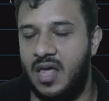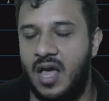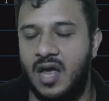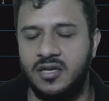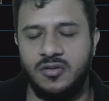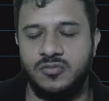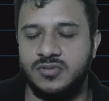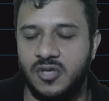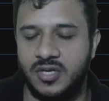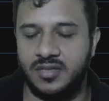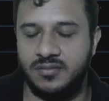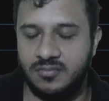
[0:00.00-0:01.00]
No,
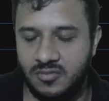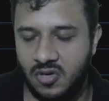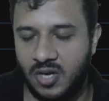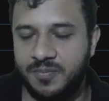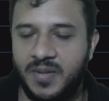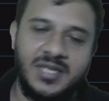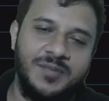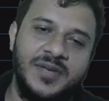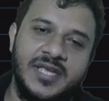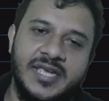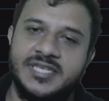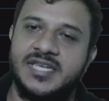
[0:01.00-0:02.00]
sorry, not
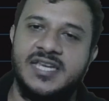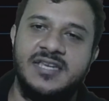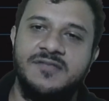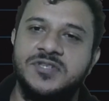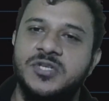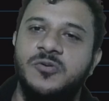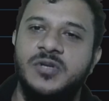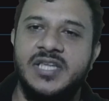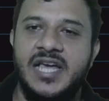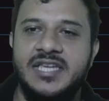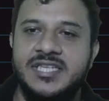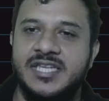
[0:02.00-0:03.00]
multiplication and division,
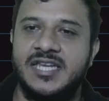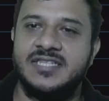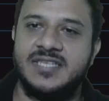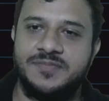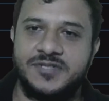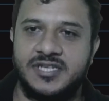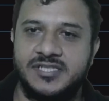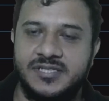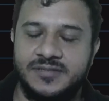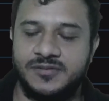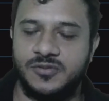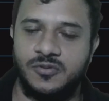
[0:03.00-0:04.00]
only addition and
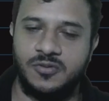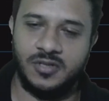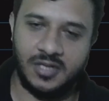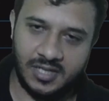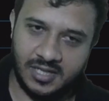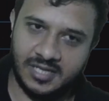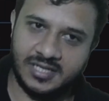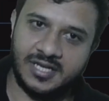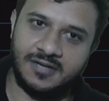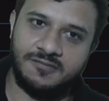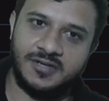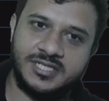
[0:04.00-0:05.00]
subtraction. So
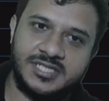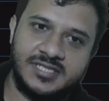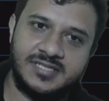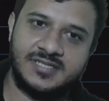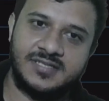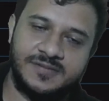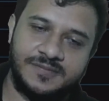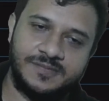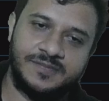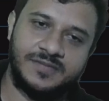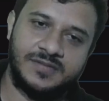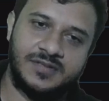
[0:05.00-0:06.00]
conversions,
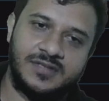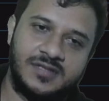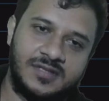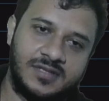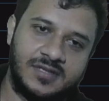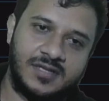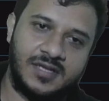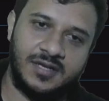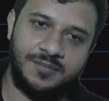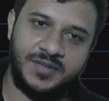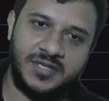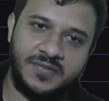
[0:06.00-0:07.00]

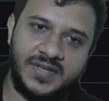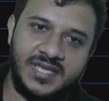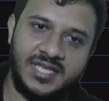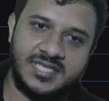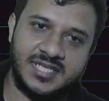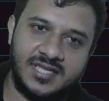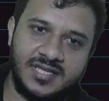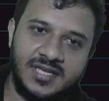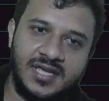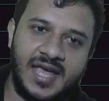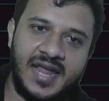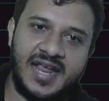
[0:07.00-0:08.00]
between each other,
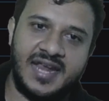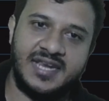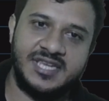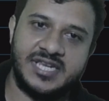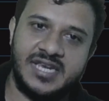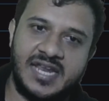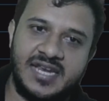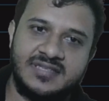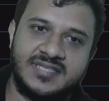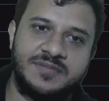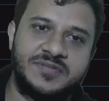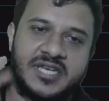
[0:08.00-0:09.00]
and addition
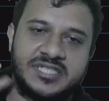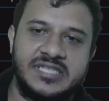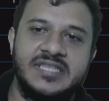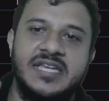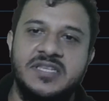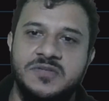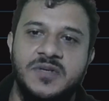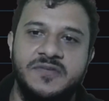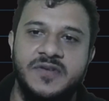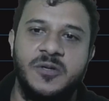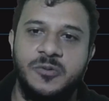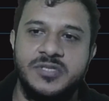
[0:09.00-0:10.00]
and subtraction. That is what
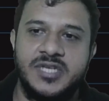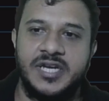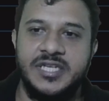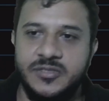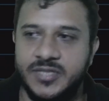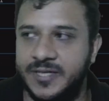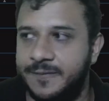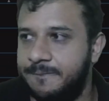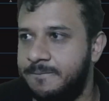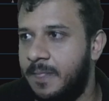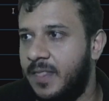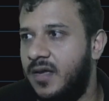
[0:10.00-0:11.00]
we are going to study today.
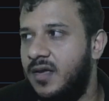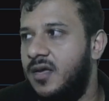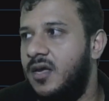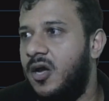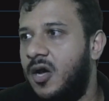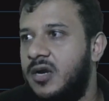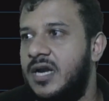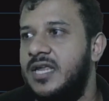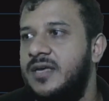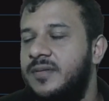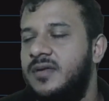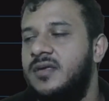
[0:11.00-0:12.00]

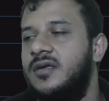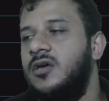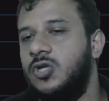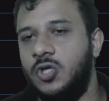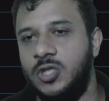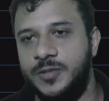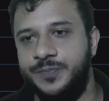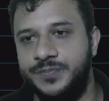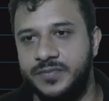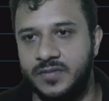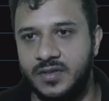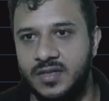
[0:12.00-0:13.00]
Alrighty,
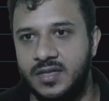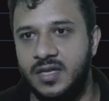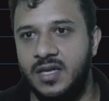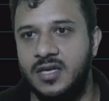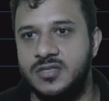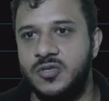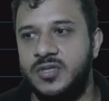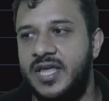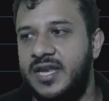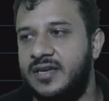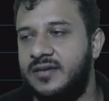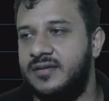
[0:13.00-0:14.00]
cool. So then,